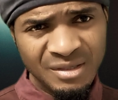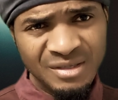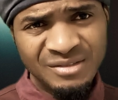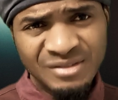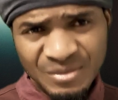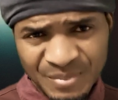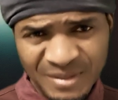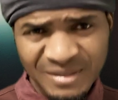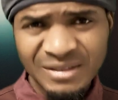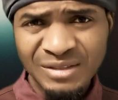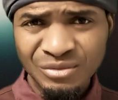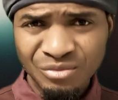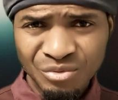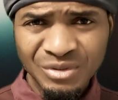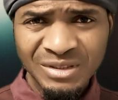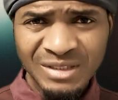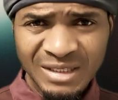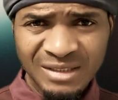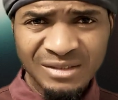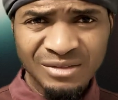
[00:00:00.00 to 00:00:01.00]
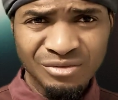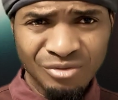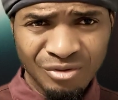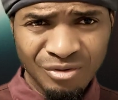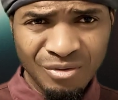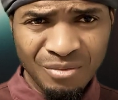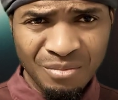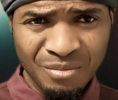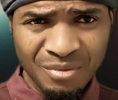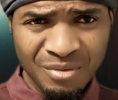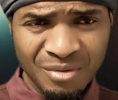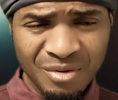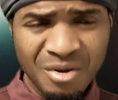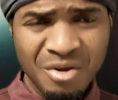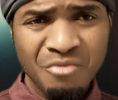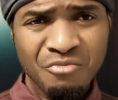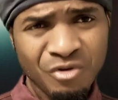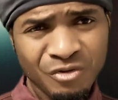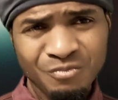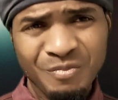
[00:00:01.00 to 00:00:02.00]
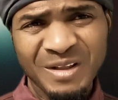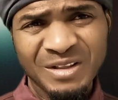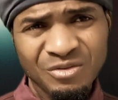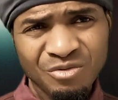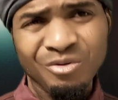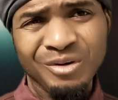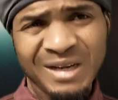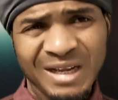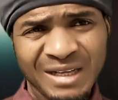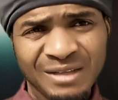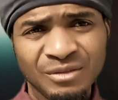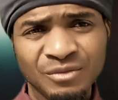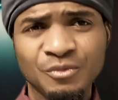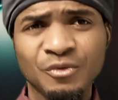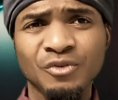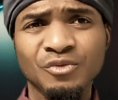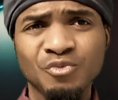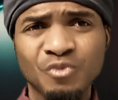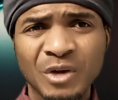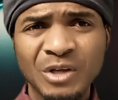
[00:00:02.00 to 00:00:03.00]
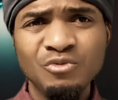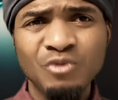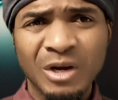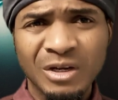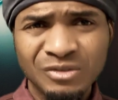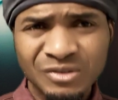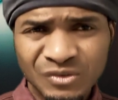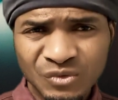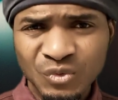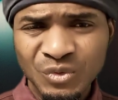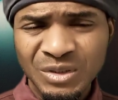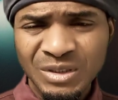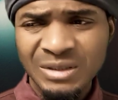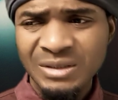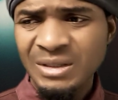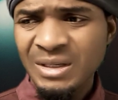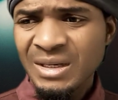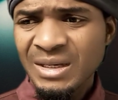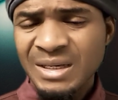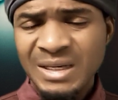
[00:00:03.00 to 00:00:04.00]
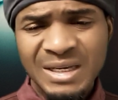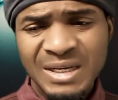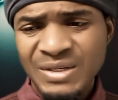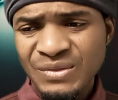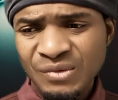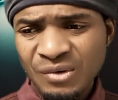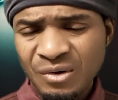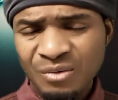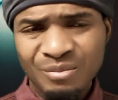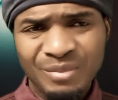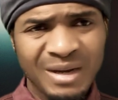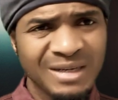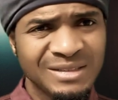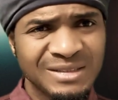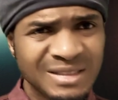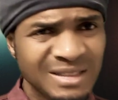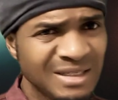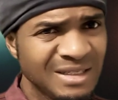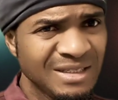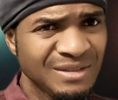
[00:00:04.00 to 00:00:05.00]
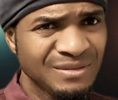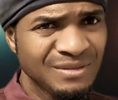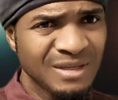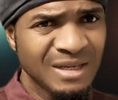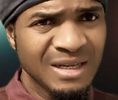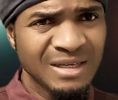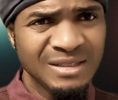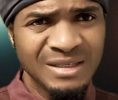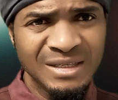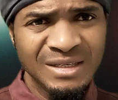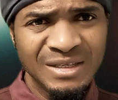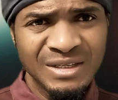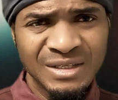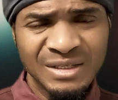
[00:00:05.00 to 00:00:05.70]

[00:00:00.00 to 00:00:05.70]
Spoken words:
Is the person doing dirty job? What particular? Because when you are doing a normal daily pay